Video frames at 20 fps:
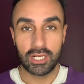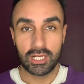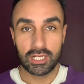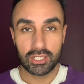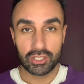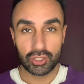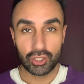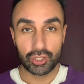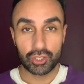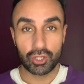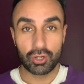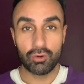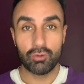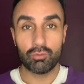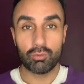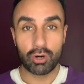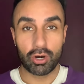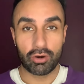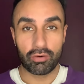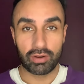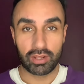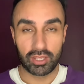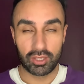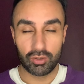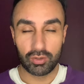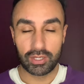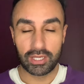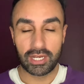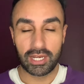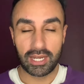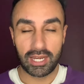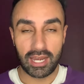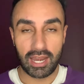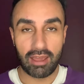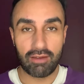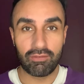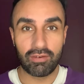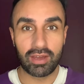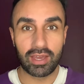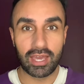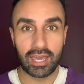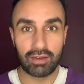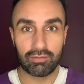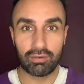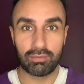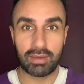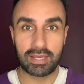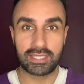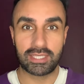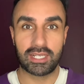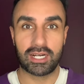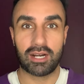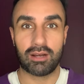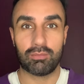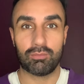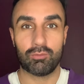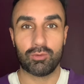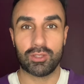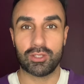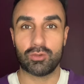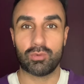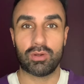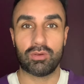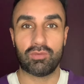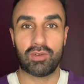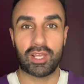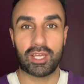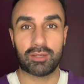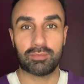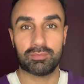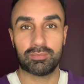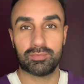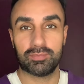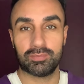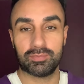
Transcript: So don't worry, you can never ever mess it up with a twin flame.